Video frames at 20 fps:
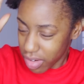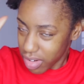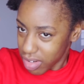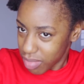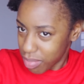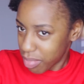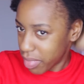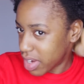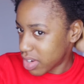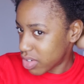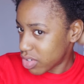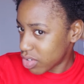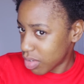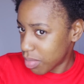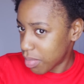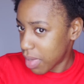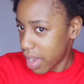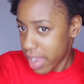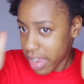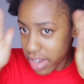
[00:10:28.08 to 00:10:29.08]
to make
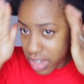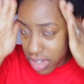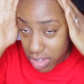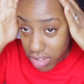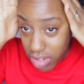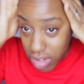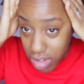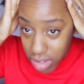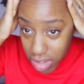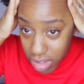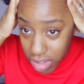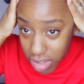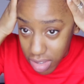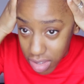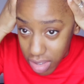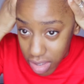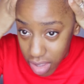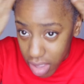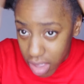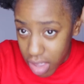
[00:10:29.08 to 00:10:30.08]
sure my edges are
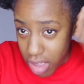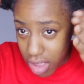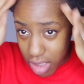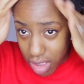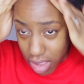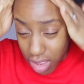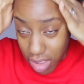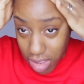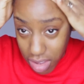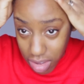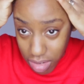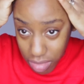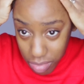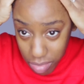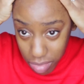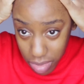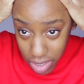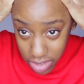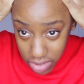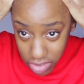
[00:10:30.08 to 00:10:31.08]

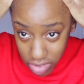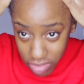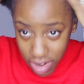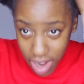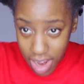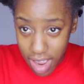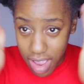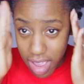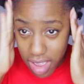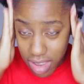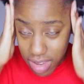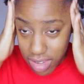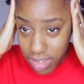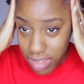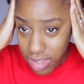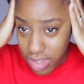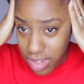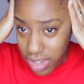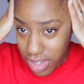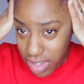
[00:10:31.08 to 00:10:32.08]

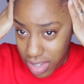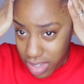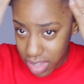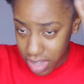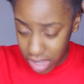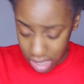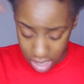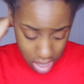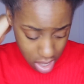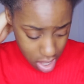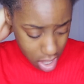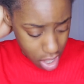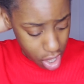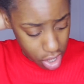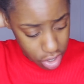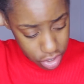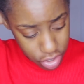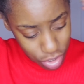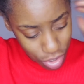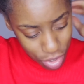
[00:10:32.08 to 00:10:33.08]
moisturized.
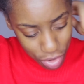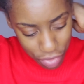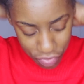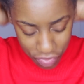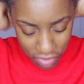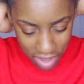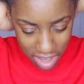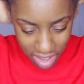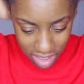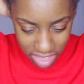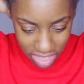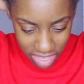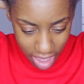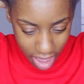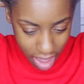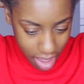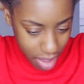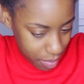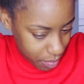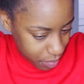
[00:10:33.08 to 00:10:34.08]
Do you think
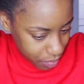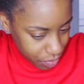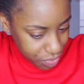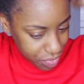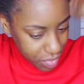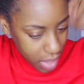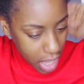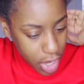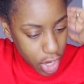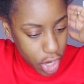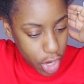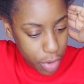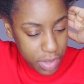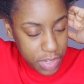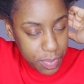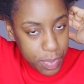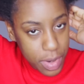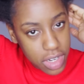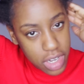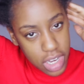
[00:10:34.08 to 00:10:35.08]
that, I don't know,
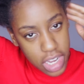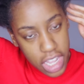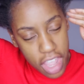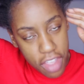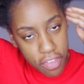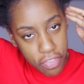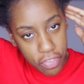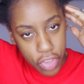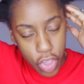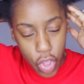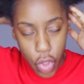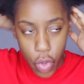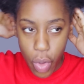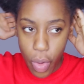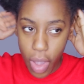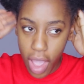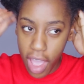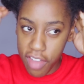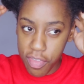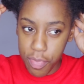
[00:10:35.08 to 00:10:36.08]
especially if you
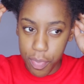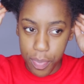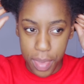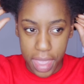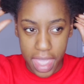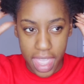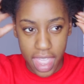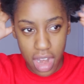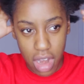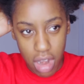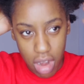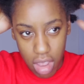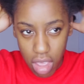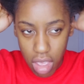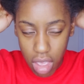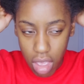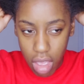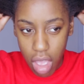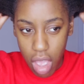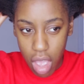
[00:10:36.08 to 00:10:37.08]
have been
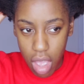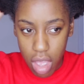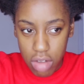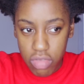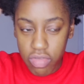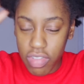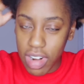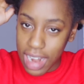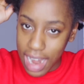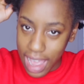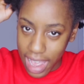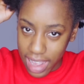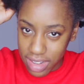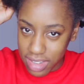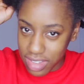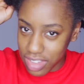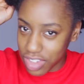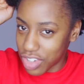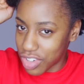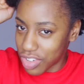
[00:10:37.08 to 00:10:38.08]

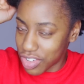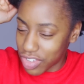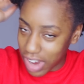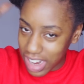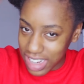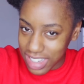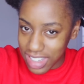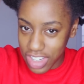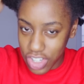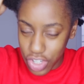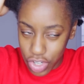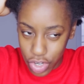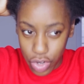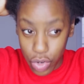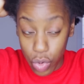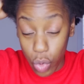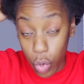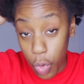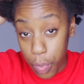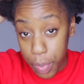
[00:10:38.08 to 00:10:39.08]
relaxed,
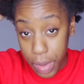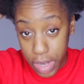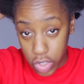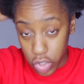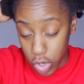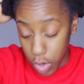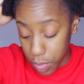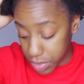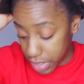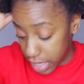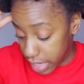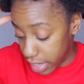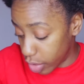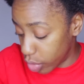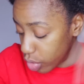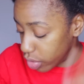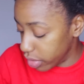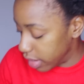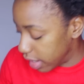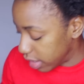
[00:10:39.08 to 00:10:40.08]
transitioned, or big chopped and
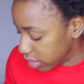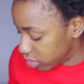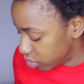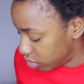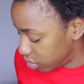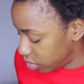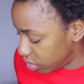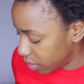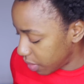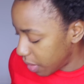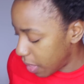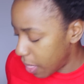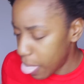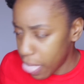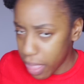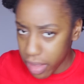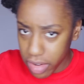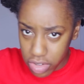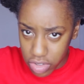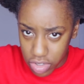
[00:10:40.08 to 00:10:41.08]
then gone natural,
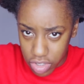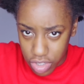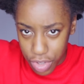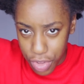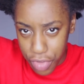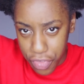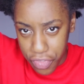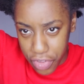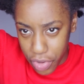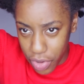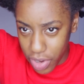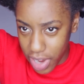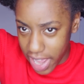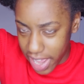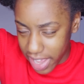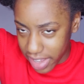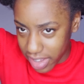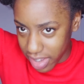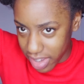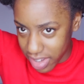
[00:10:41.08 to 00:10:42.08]
do you feel
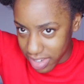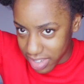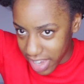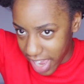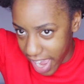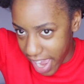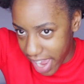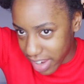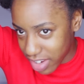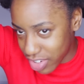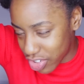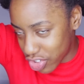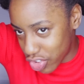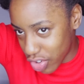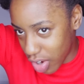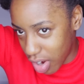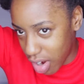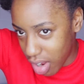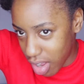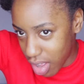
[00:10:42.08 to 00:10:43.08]
like it's an
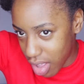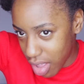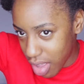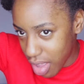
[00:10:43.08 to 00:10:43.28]
extra